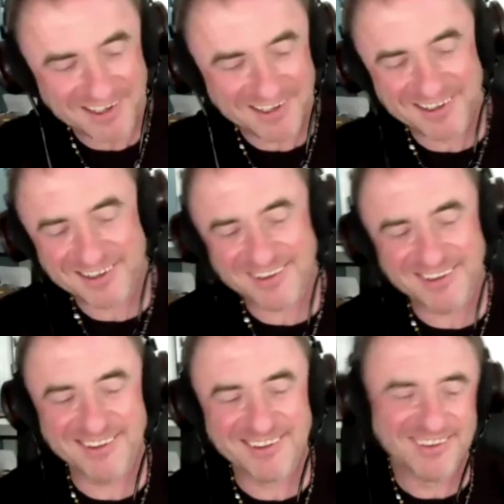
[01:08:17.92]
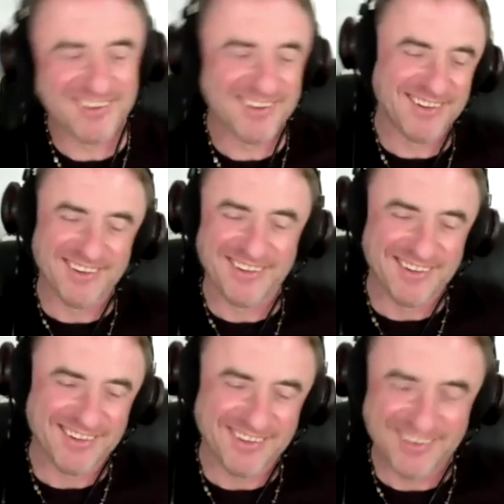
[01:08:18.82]
Yeah, he has made a
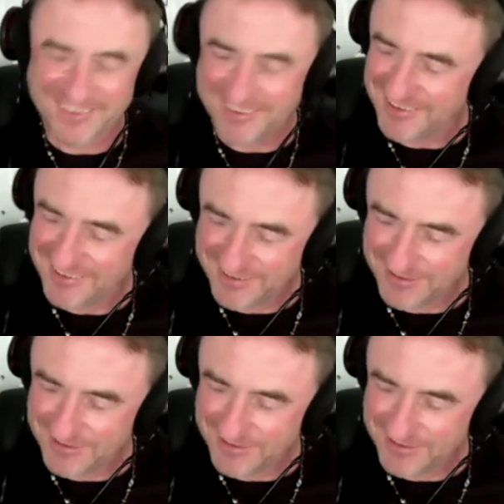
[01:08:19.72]
track together with